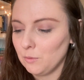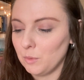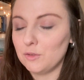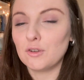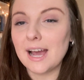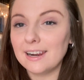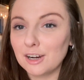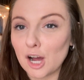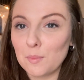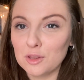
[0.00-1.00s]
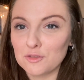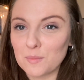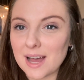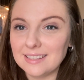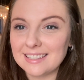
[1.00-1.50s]
We've tried it a couple of
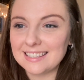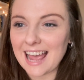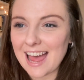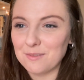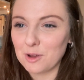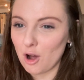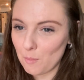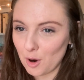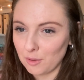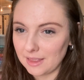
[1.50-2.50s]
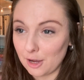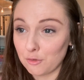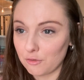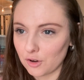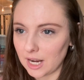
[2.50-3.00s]
months and we both like
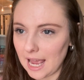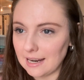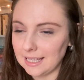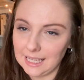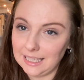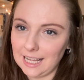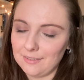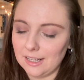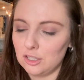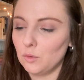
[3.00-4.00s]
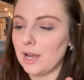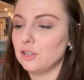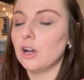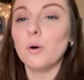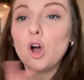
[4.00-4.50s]
forget and like life gets in the way.
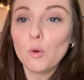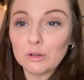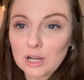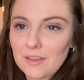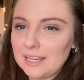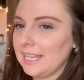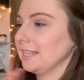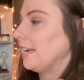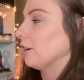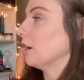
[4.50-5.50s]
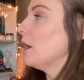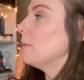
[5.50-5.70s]
So we'll try that again later.